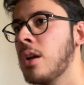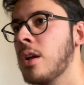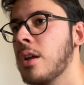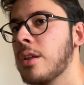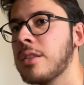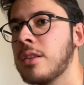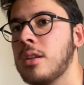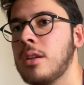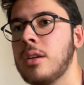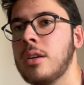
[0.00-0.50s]

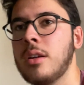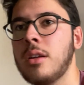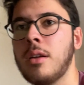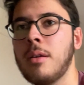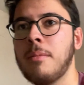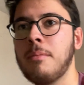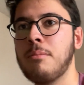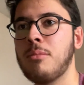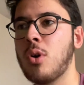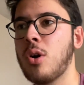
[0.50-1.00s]
The
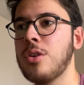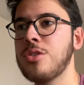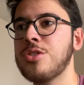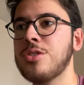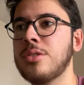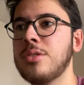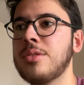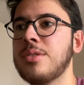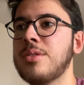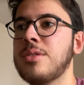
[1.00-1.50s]

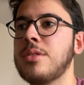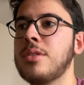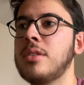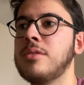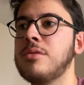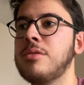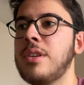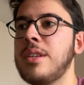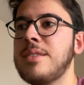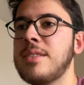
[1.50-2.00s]
modules
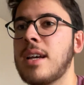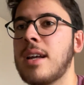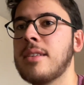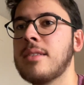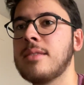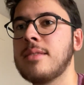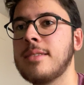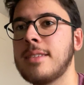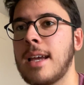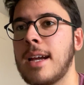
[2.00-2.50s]
reset,
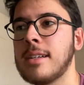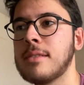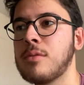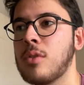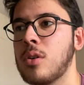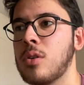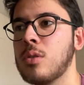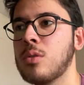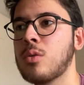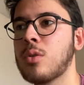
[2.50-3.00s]
servo,